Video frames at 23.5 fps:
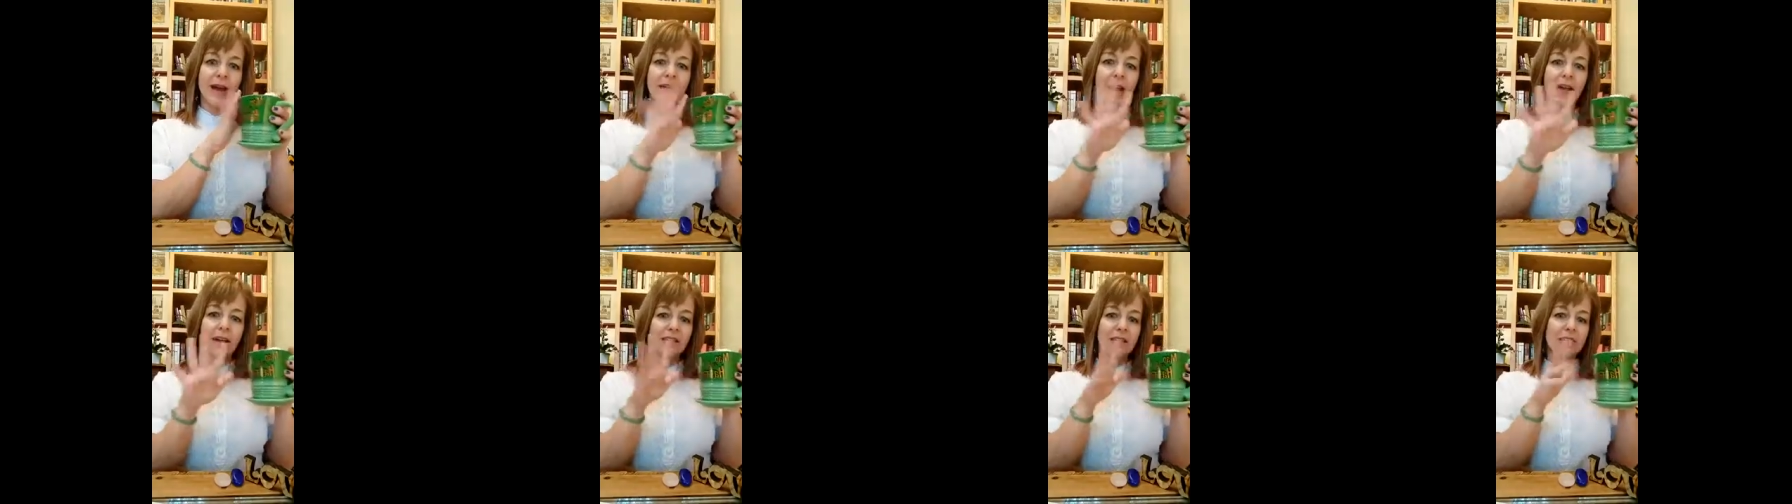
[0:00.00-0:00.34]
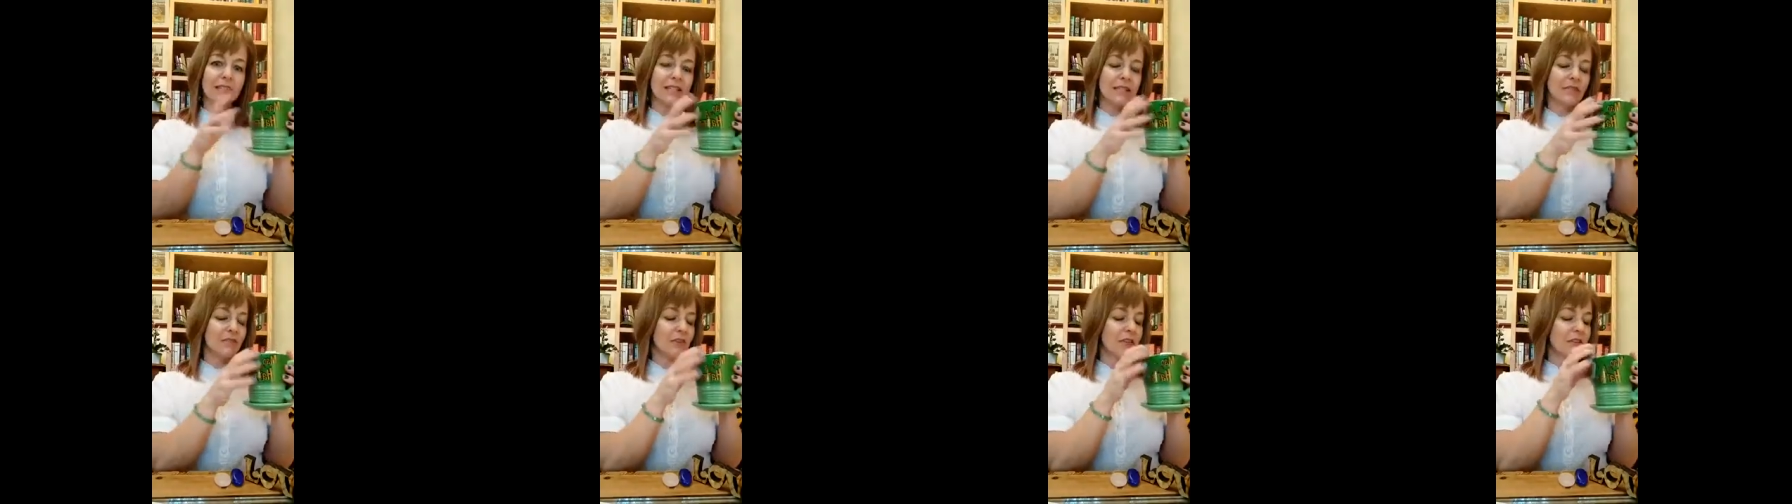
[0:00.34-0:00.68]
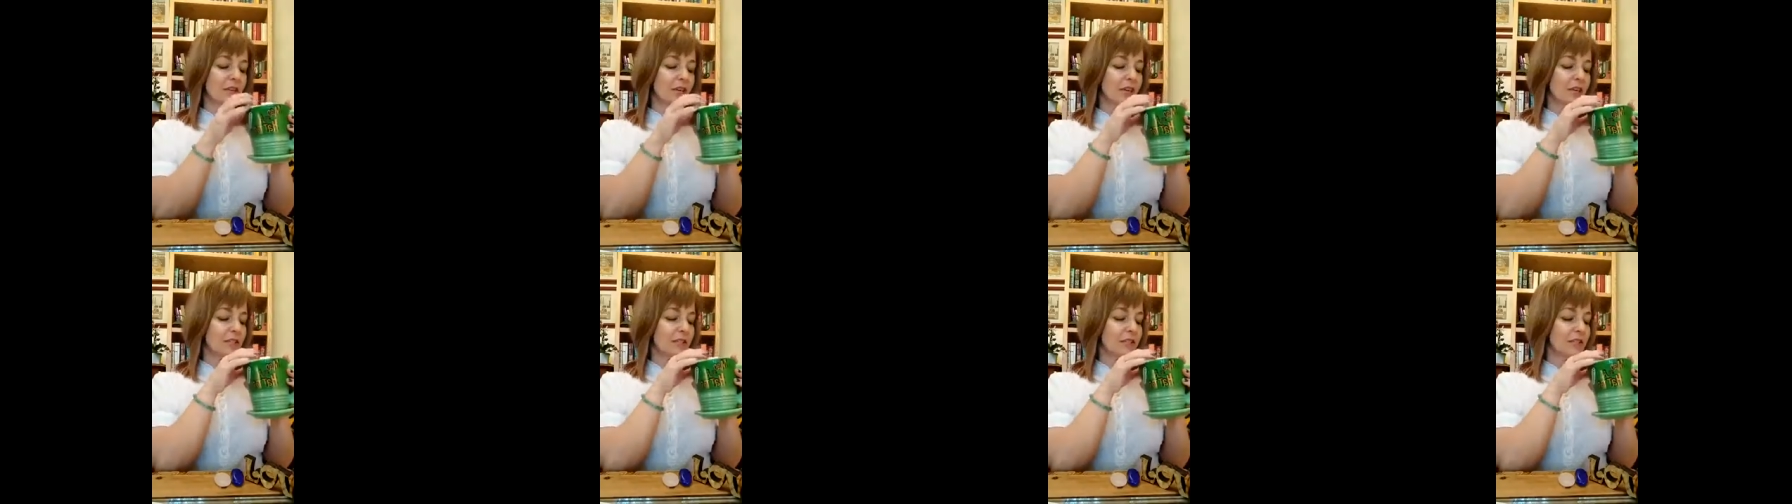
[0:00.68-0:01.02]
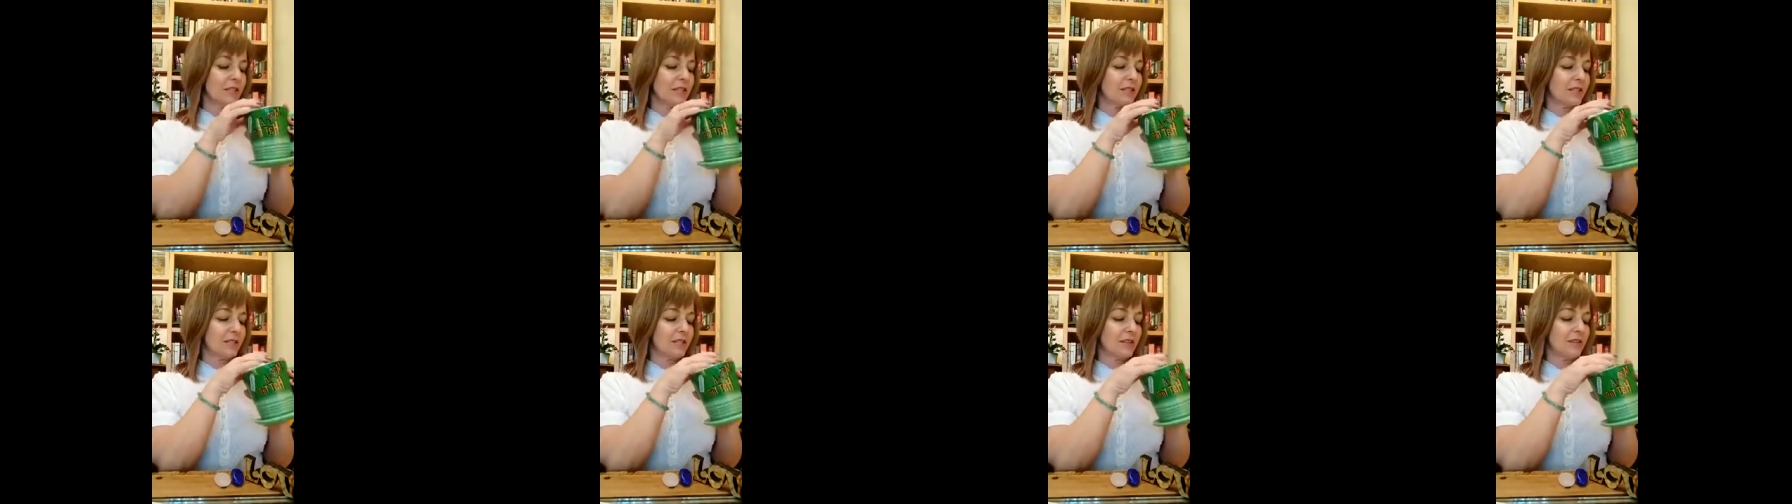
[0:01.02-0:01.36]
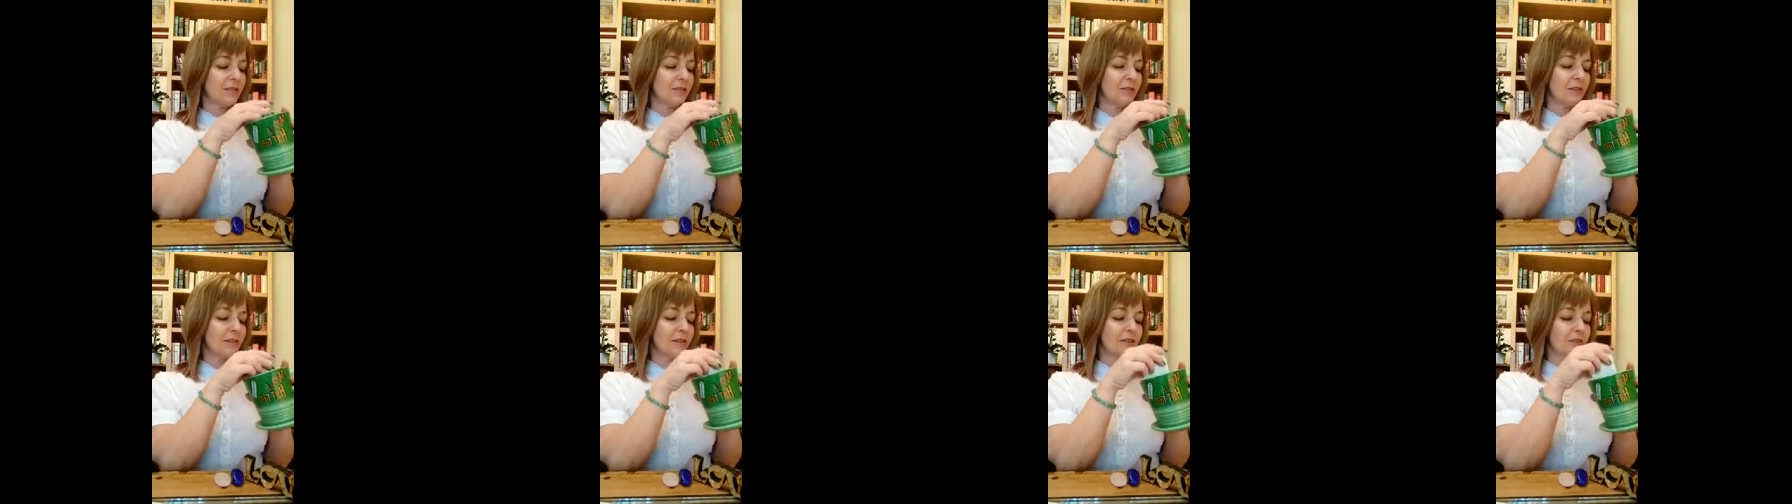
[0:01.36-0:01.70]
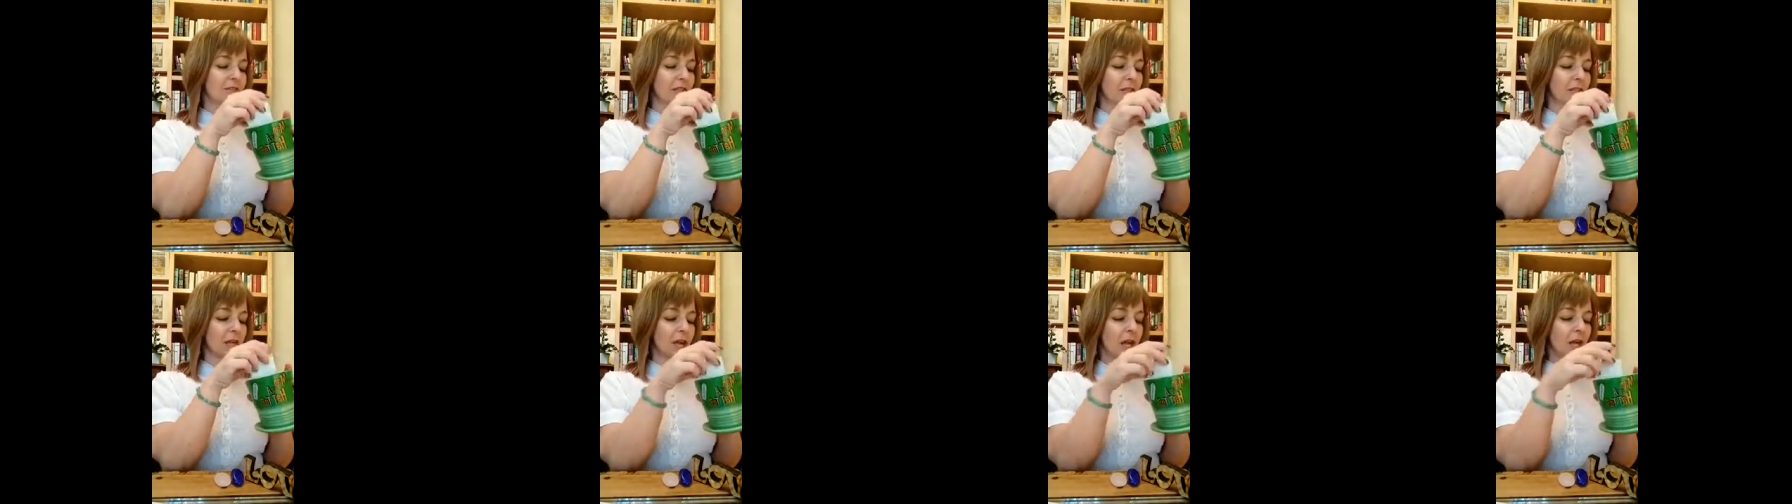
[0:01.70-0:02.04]
Hey Stephen, nice to see you here
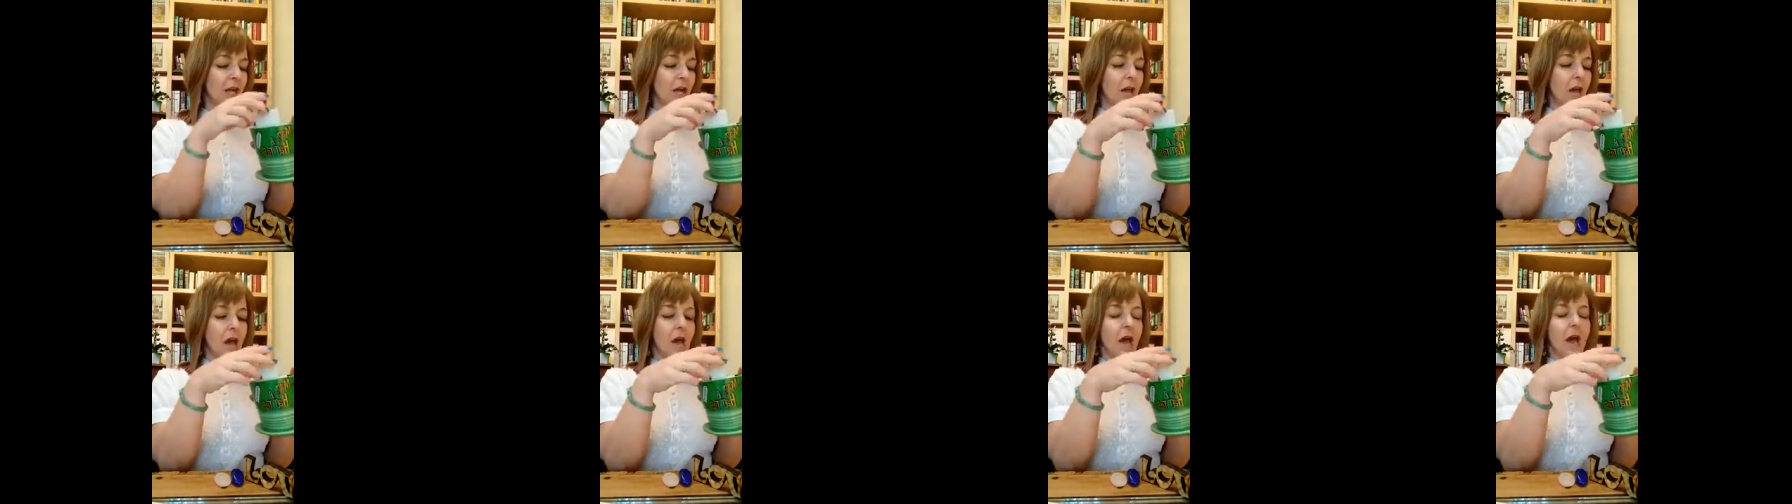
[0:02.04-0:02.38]
today.